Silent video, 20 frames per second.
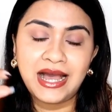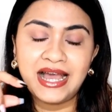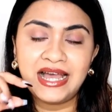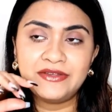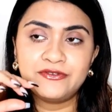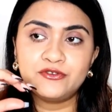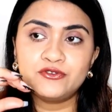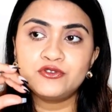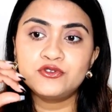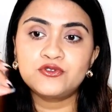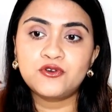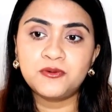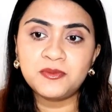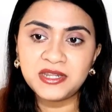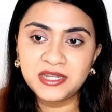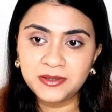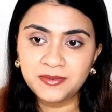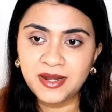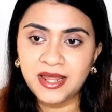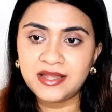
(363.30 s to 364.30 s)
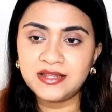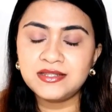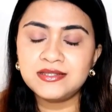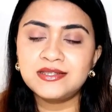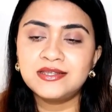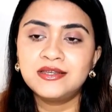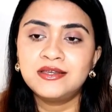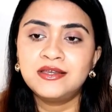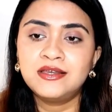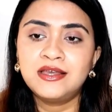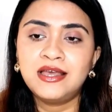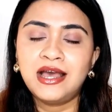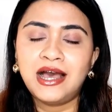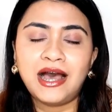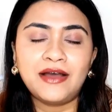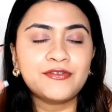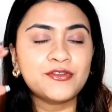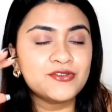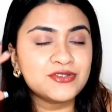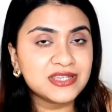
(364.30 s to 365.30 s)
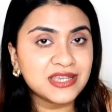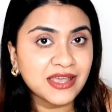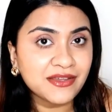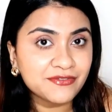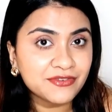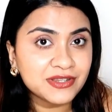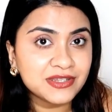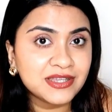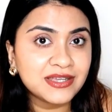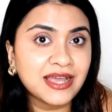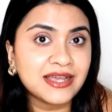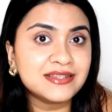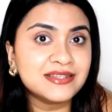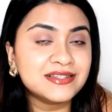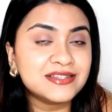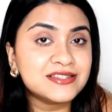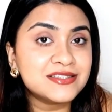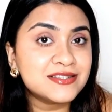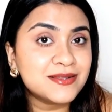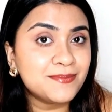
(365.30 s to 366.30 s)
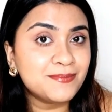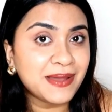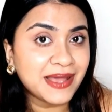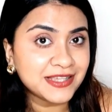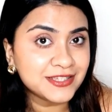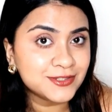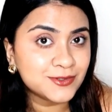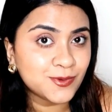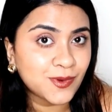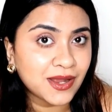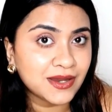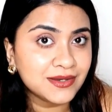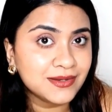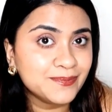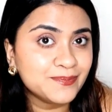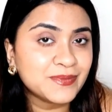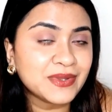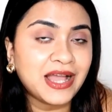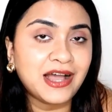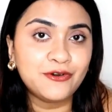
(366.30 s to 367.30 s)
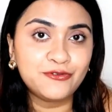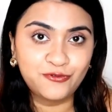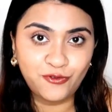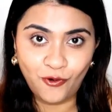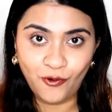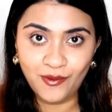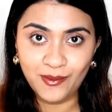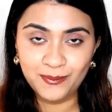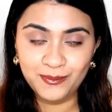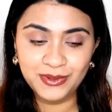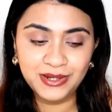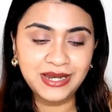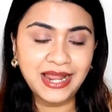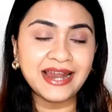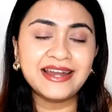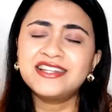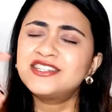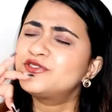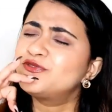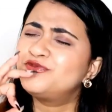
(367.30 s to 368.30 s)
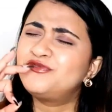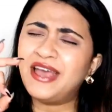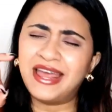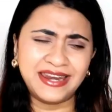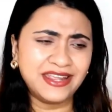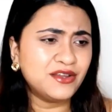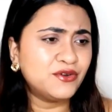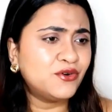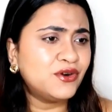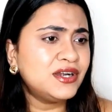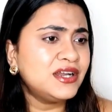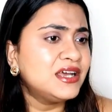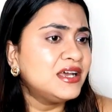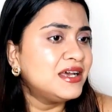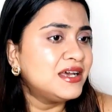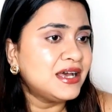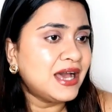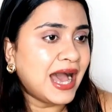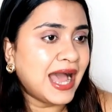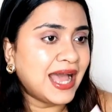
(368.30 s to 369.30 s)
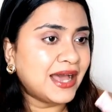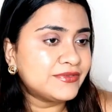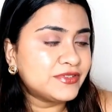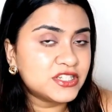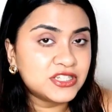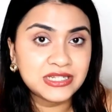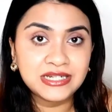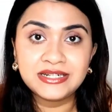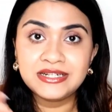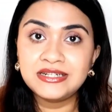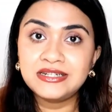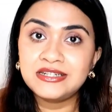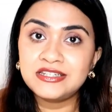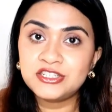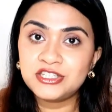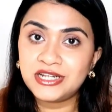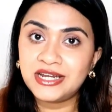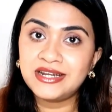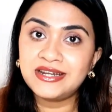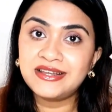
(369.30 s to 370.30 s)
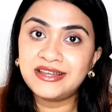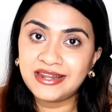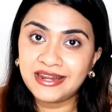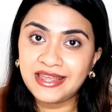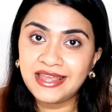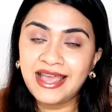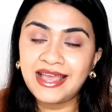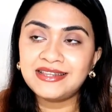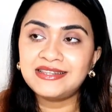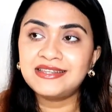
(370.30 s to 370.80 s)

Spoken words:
I have used so many brands. I'm using everything. I think this is the best one, affordable, and it's very good. I have the shade in the shade gray.